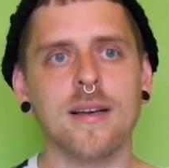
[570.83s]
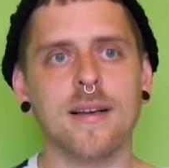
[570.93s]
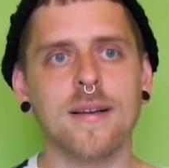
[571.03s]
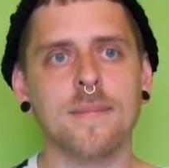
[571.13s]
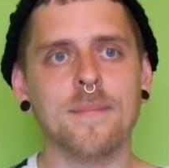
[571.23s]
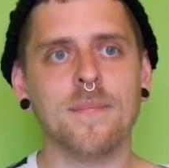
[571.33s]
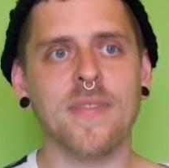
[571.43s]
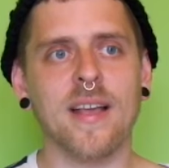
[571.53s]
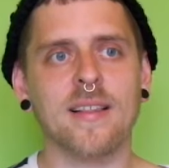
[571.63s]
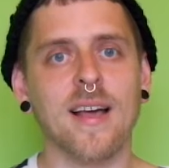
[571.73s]

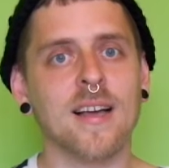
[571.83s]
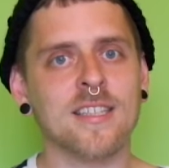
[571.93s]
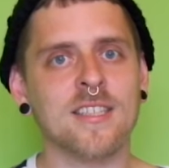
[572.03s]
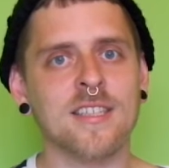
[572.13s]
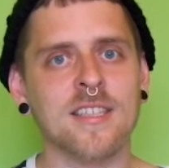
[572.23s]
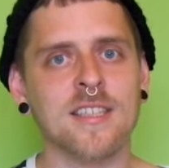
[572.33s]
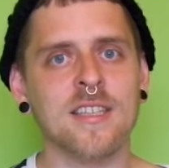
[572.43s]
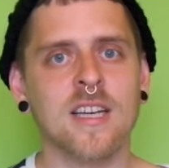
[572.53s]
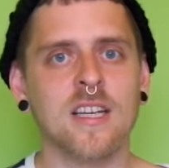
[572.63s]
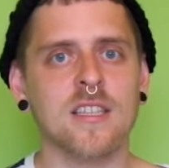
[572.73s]
And actually,